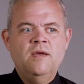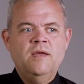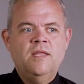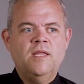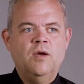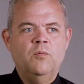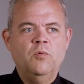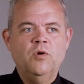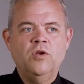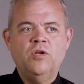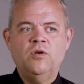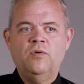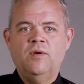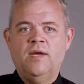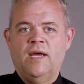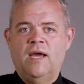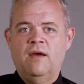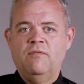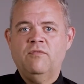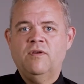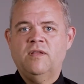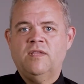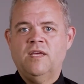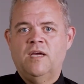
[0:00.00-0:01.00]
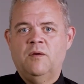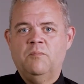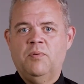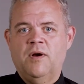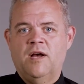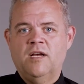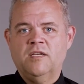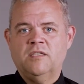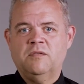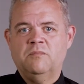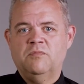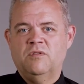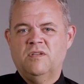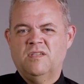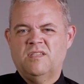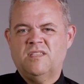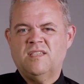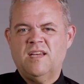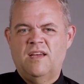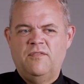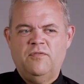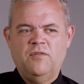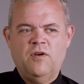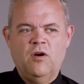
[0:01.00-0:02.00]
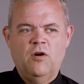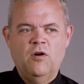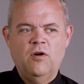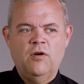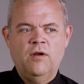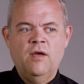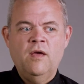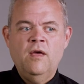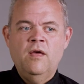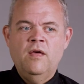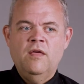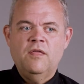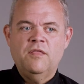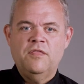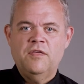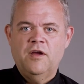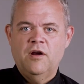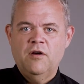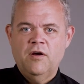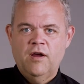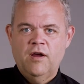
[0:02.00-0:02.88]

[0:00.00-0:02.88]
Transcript: that we're doing everything possible to safeguard their